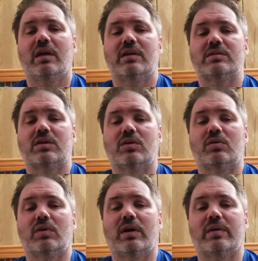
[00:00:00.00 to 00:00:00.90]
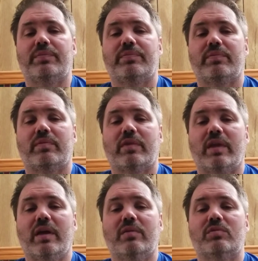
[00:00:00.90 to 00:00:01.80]
So
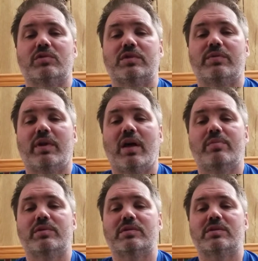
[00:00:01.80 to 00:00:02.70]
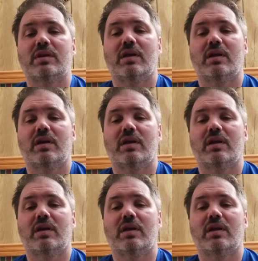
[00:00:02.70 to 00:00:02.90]
yeah, we'll see what happens.